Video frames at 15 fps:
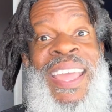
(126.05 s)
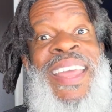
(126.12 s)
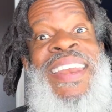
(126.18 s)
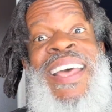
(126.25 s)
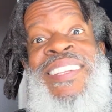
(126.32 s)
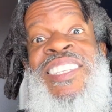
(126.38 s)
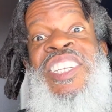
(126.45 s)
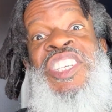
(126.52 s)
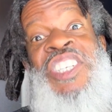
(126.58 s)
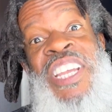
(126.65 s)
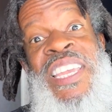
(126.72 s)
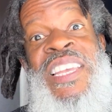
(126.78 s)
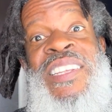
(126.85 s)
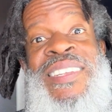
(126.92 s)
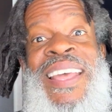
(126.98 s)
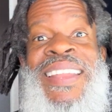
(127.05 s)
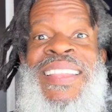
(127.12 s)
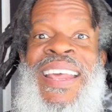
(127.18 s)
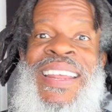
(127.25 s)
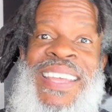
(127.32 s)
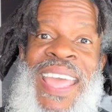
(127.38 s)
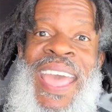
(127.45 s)
and that's the genius
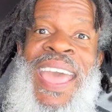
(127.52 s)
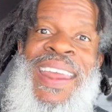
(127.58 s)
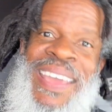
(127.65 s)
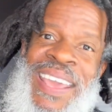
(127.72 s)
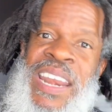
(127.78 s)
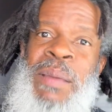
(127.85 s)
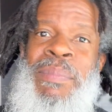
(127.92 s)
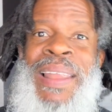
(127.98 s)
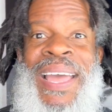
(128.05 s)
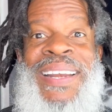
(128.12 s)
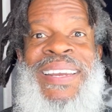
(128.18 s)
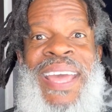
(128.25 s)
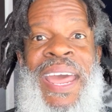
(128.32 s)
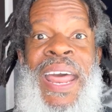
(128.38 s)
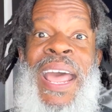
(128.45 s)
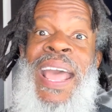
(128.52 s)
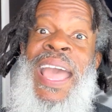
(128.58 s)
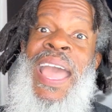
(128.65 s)
that he had in him like that.